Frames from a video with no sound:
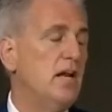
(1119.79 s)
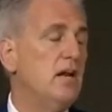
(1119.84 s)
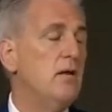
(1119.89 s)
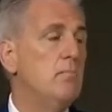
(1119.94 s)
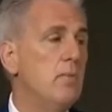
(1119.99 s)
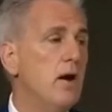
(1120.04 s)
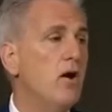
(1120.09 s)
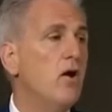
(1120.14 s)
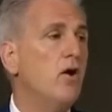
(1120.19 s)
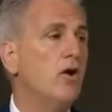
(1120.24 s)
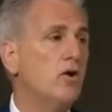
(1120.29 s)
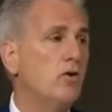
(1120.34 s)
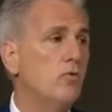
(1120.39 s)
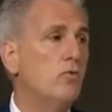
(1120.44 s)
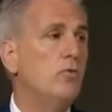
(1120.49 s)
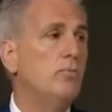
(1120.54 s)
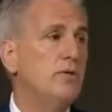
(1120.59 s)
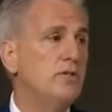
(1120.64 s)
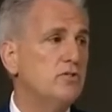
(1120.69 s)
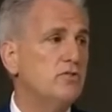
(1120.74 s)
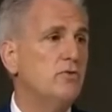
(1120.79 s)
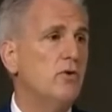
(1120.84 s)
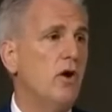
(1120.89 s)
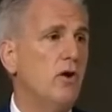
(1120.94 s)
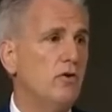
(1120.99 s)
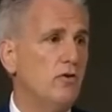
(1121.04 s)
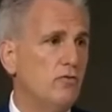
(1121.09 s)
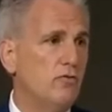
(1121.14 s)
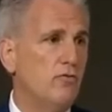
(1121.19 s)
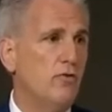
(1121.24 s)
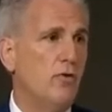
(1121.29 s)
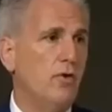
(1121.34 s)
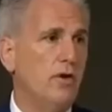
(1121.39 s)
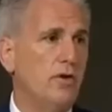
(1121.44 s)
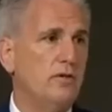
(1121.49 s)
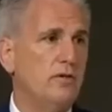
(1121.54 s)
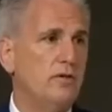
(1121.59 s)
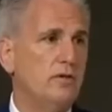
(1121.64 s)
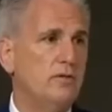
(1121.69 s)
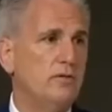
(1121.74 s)
And America will be stronger
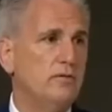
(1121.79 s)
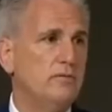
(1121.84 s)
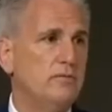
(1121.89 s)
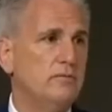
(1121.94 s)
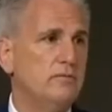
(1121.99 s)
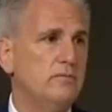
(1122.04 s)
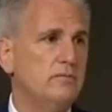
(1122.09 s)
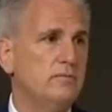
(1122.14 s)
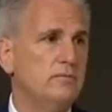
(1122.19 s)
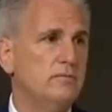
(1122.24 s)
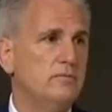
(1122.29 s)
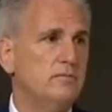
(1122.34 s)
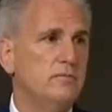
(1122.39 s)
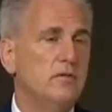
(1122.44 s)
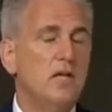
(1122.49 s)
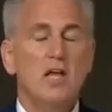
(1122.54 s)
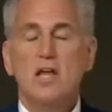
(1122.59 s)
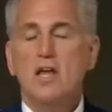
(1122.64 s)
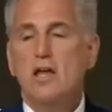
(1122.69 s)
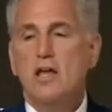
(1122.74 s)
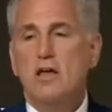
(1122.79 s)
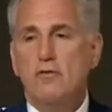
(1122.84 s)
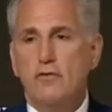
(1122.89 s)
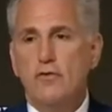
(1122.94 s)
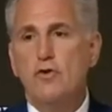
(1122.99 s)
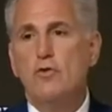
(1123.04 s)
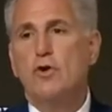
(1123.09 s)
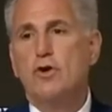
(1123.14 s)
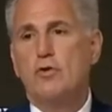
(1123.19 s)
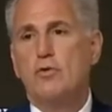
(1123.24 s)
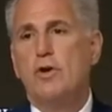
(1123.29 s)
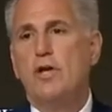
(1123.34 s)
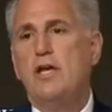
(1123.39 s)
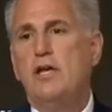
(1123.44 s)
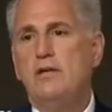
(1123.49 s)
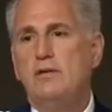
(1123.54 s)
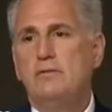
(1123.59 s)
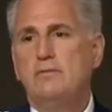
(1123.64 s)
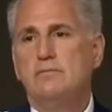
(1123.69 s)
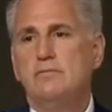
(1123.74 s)
for it. If you
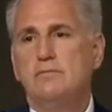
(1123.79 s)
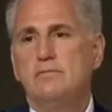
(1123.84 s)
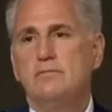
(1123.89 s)
agree,